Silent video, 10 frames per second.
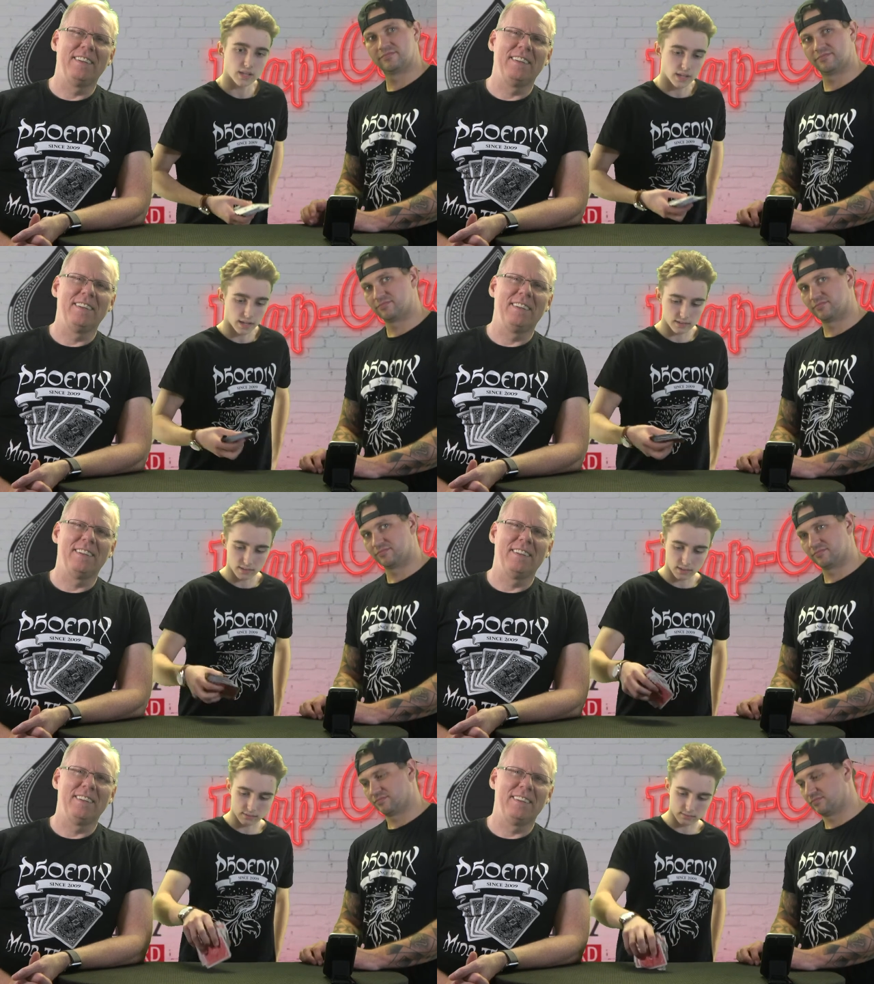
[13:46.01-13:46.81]
Speaker 1: And
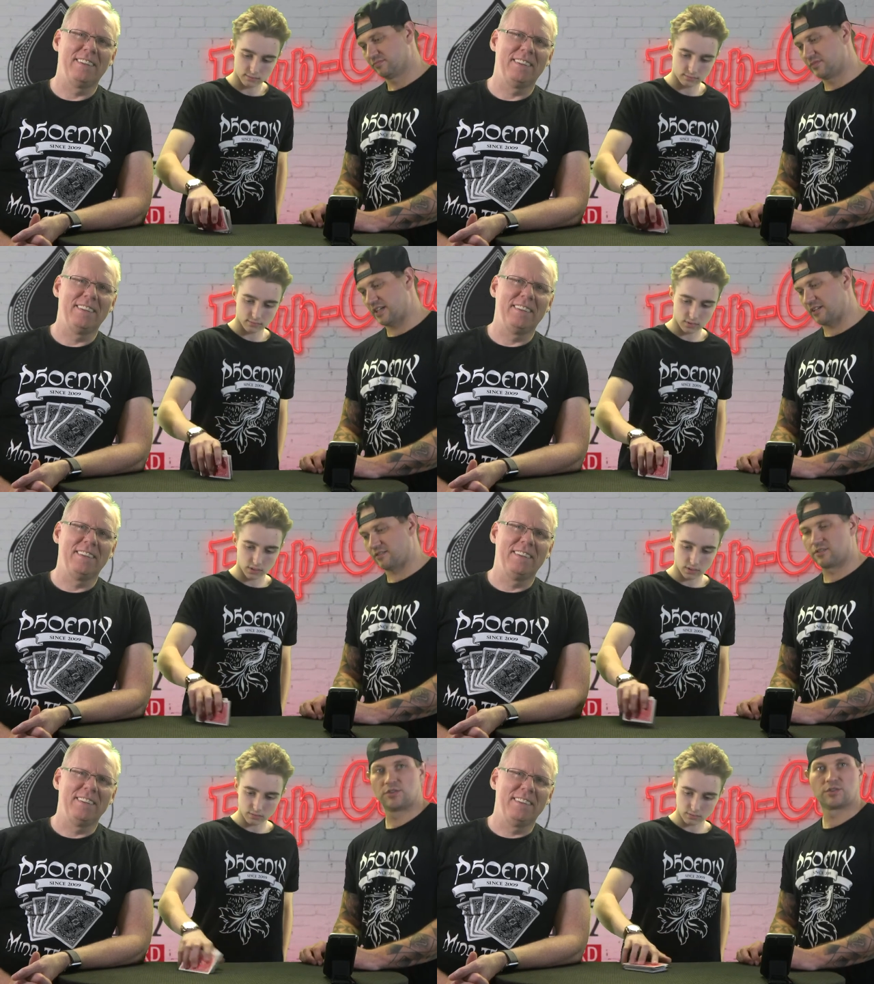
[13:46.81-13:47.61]
uh, yeah,
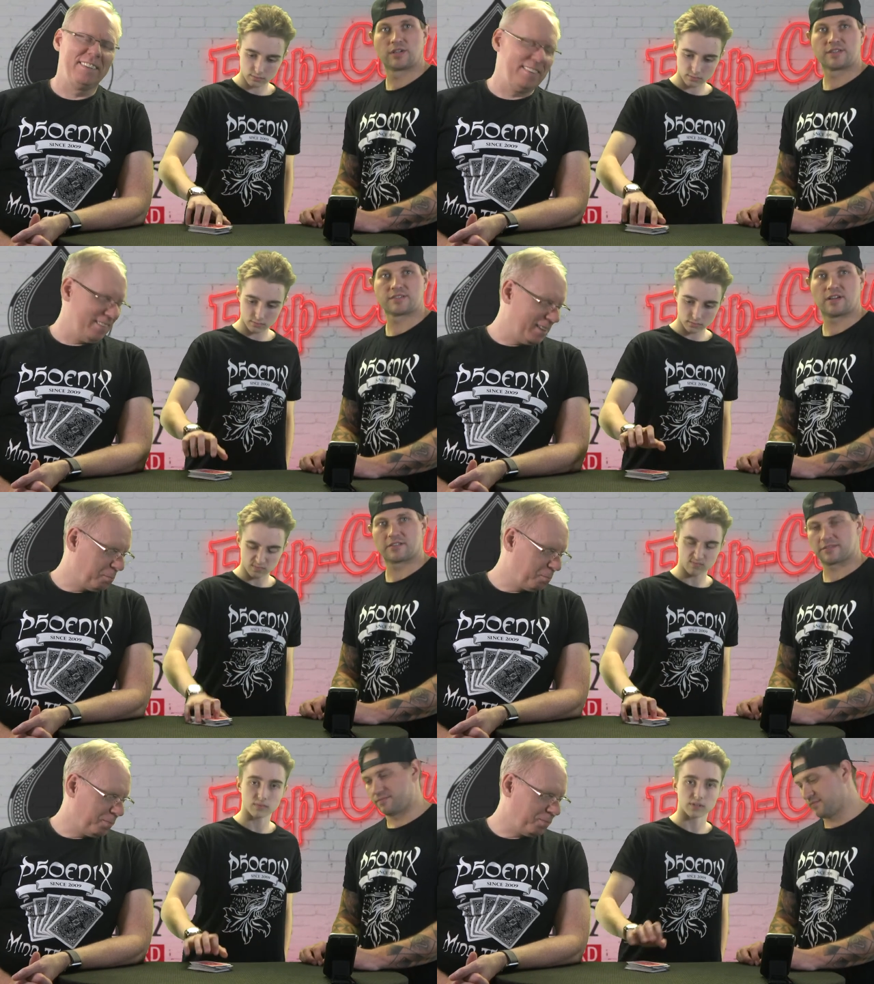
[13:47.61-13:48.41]
you can start.
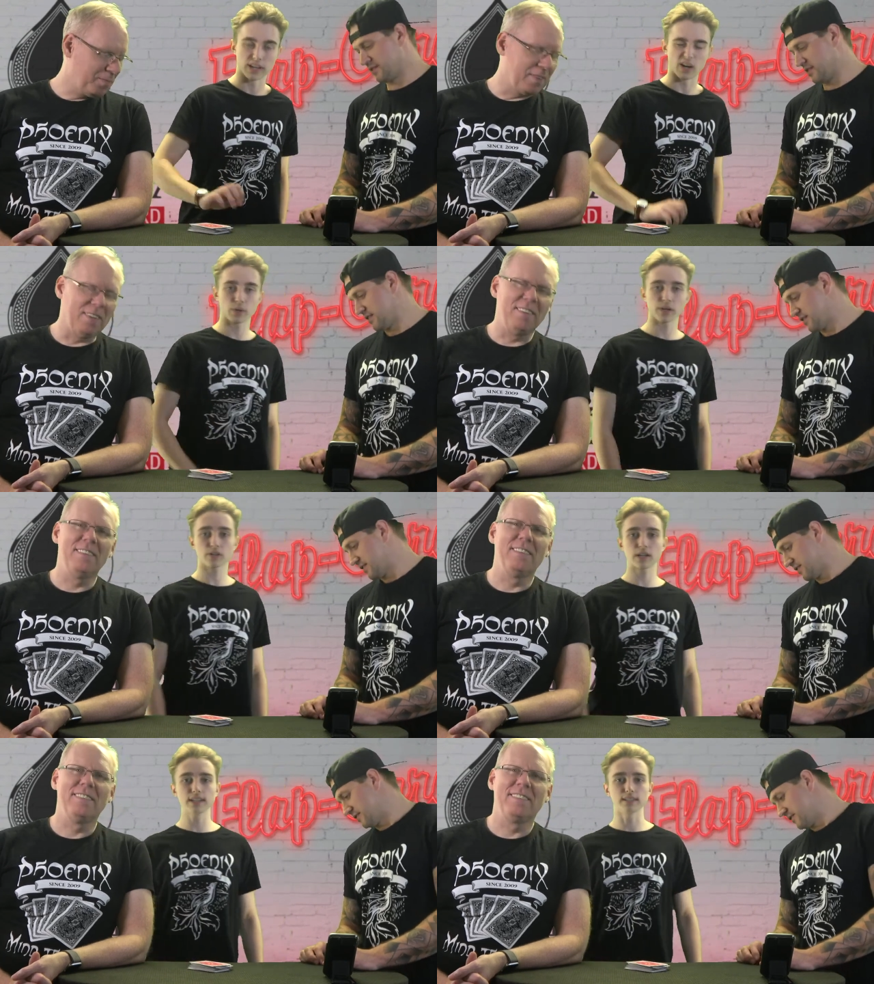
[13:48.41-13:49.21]
Now we are
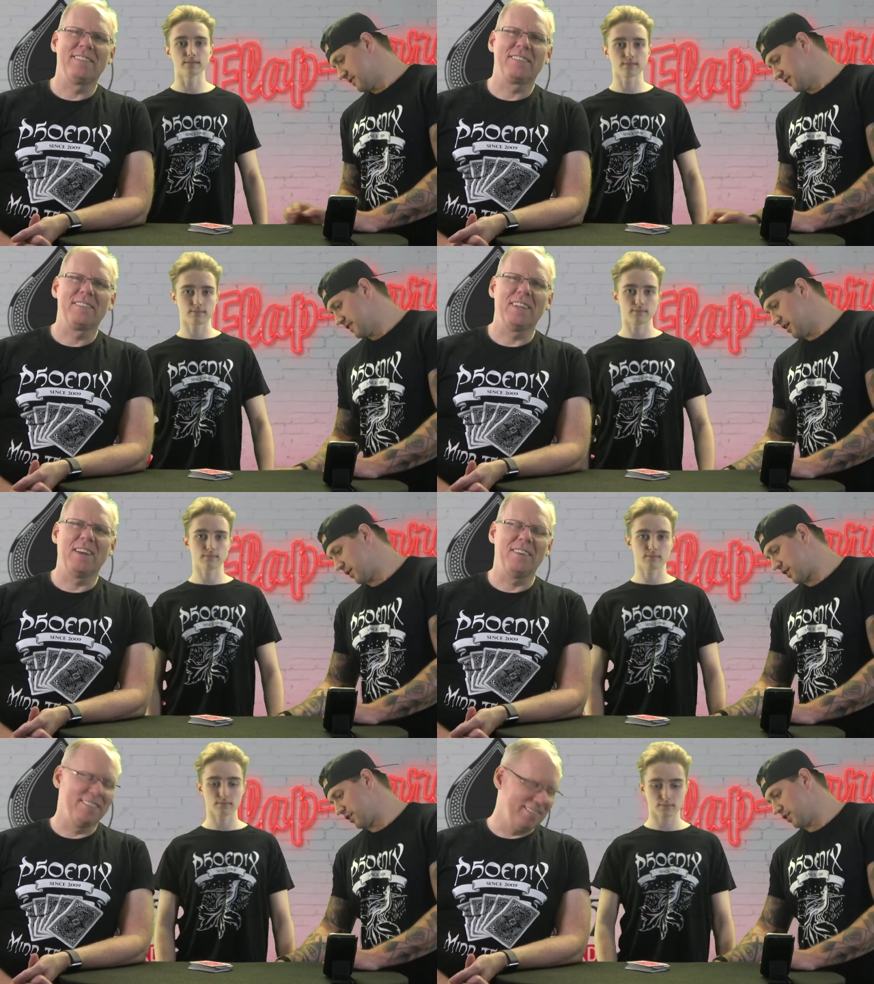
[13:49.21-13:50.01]
clean. Now
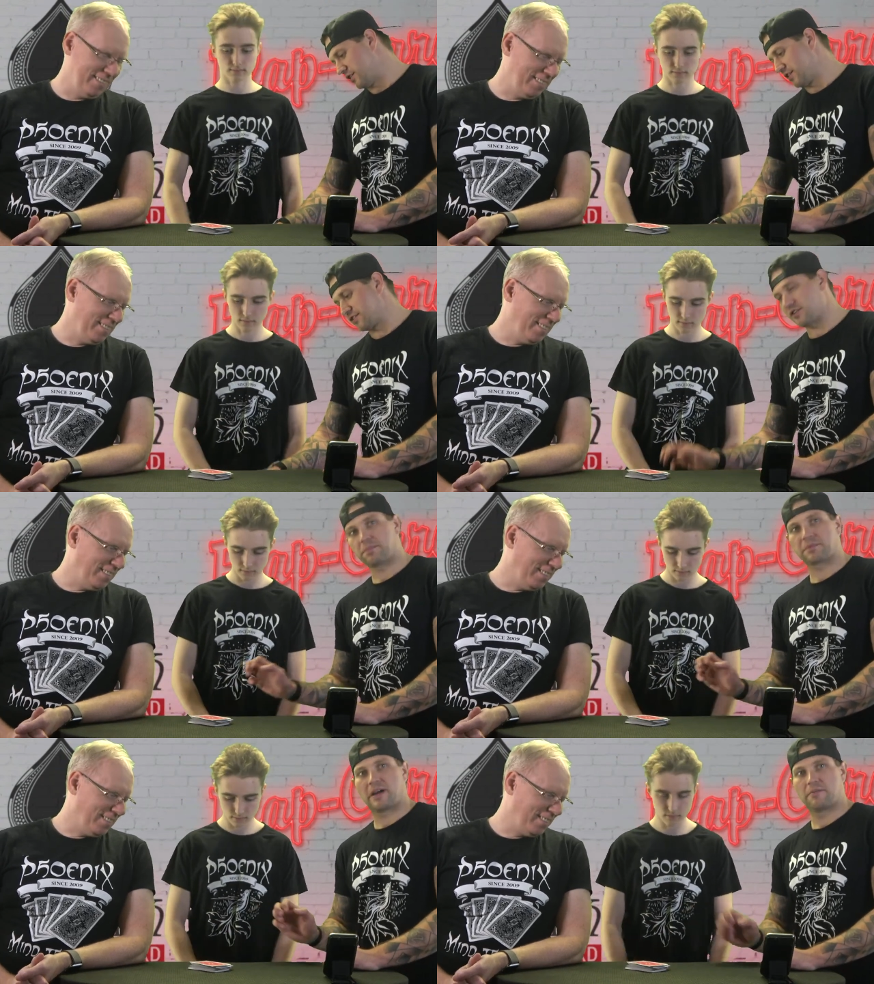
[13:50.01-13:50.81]
we go on the
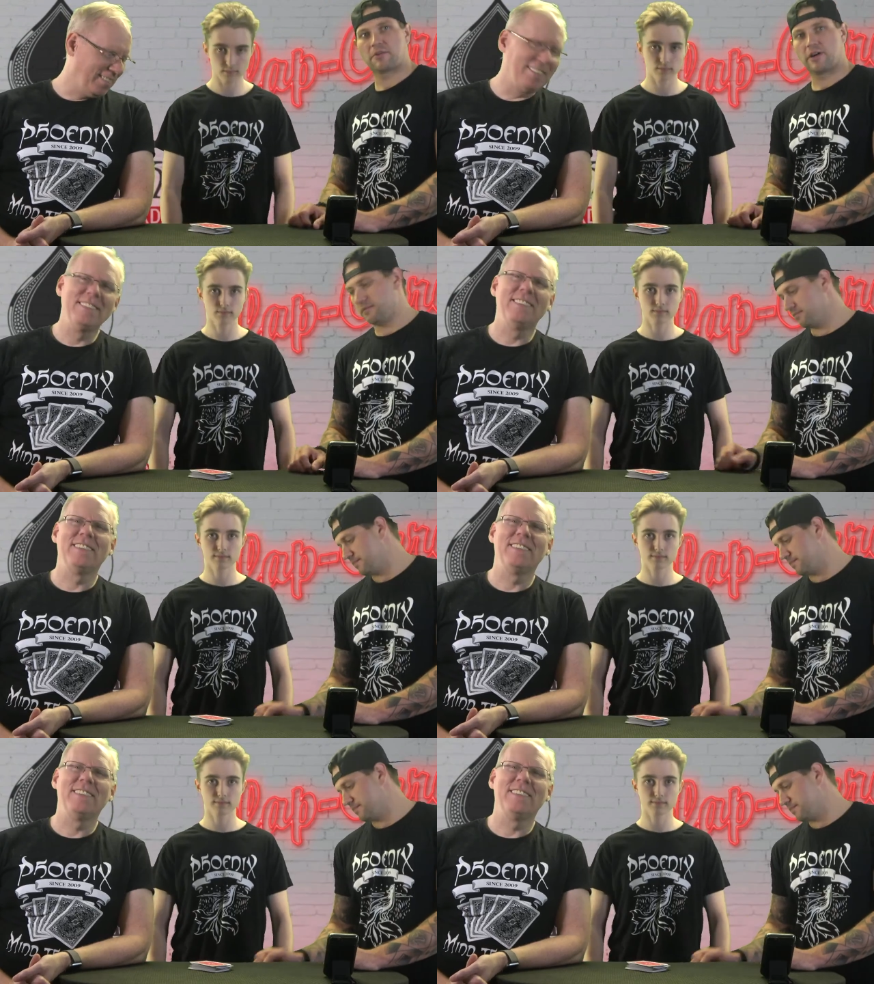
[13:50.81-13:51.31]
top camera.